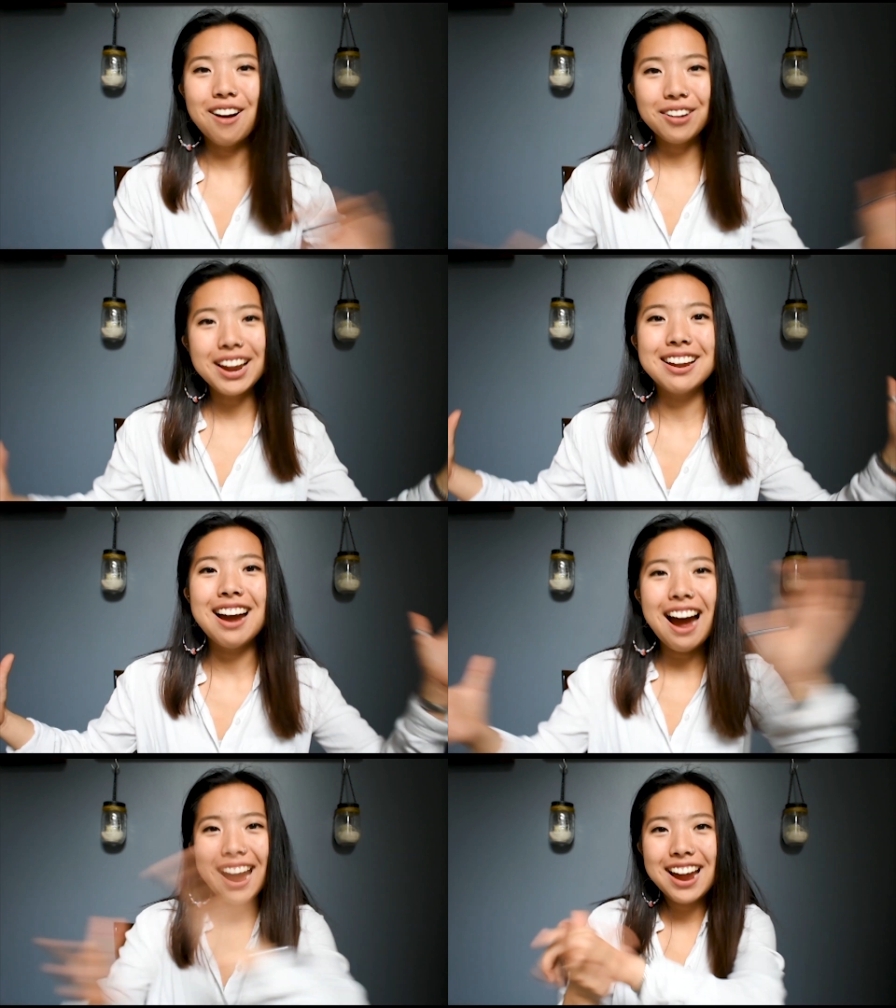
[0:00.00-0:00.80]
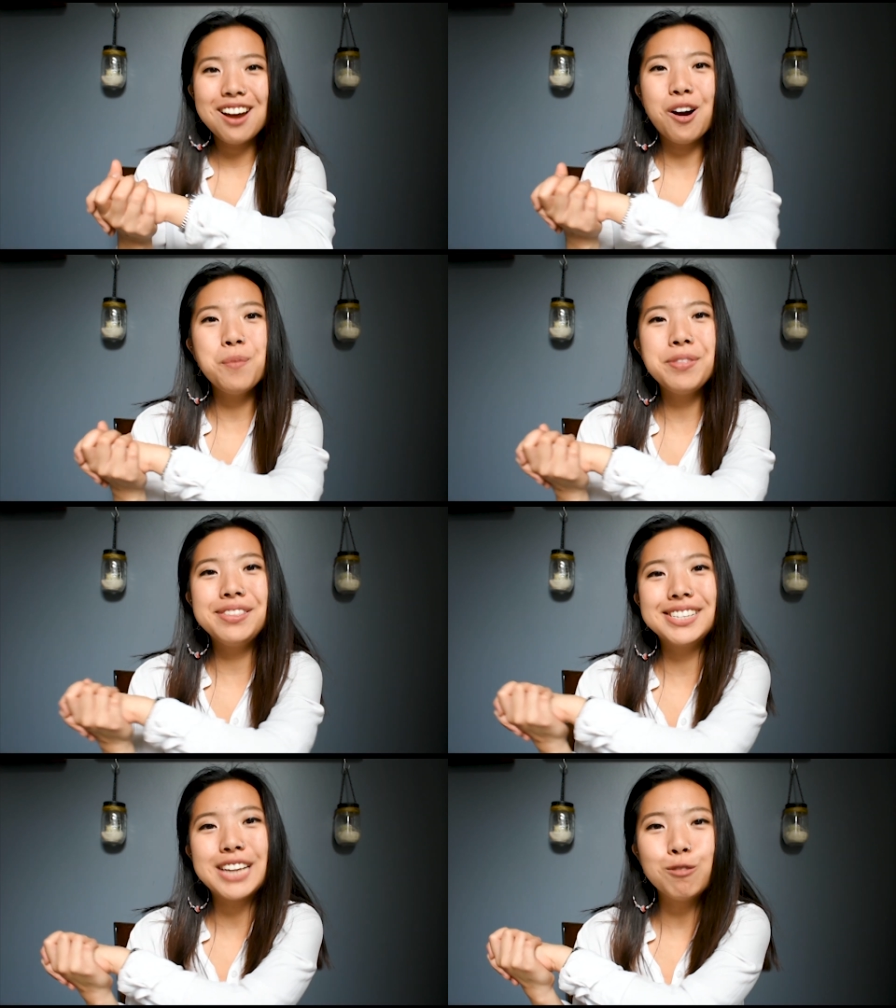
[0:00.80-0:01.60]
Okay, I hope that
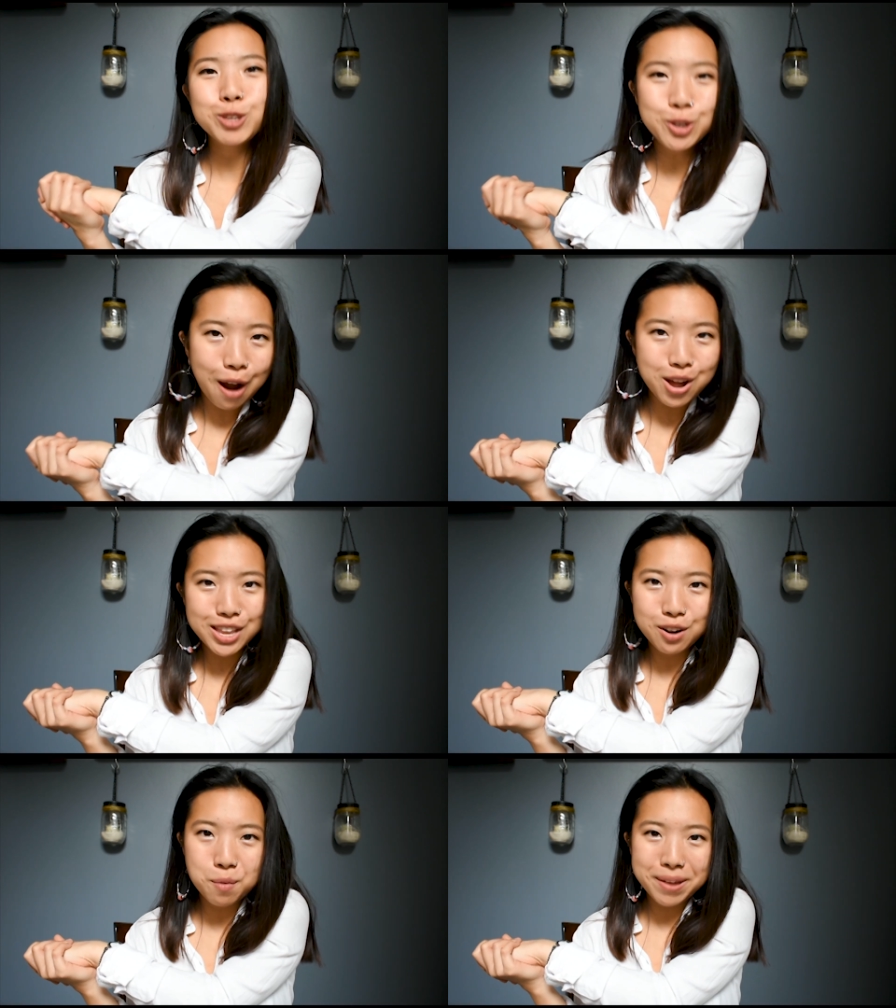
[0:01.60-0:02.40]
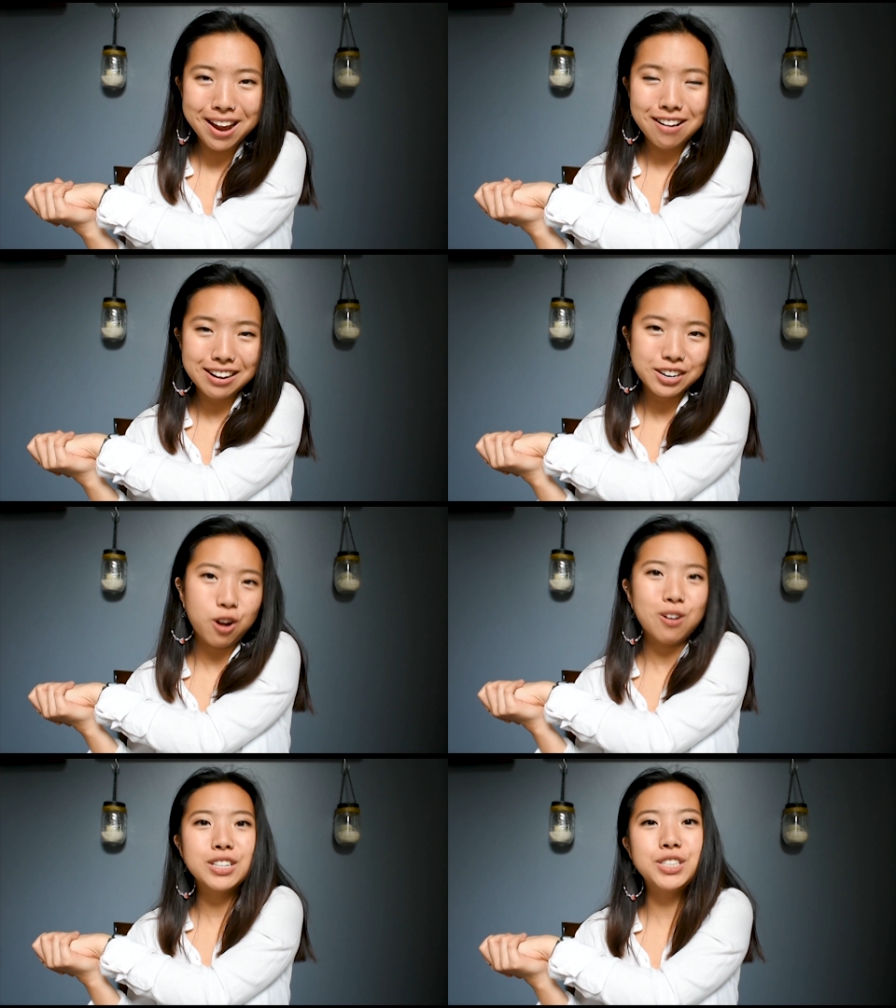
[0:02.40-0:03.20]
this helped you out a little bit and
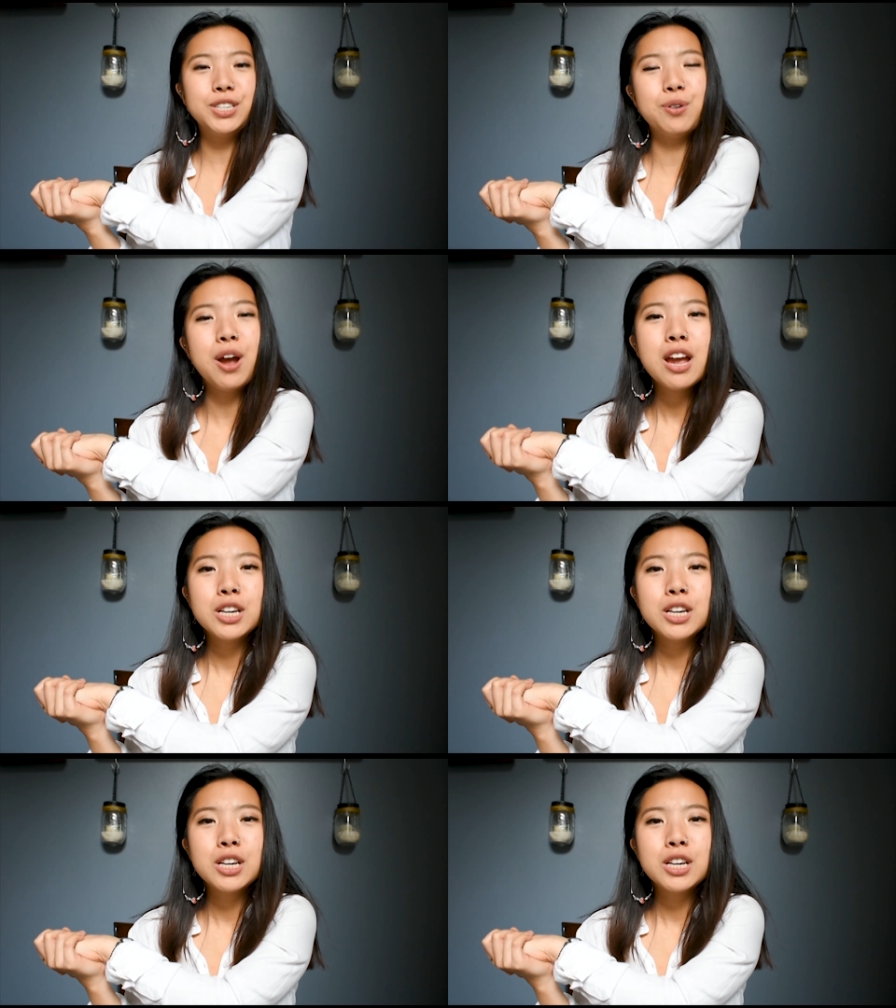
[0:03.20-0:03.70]
encouraged you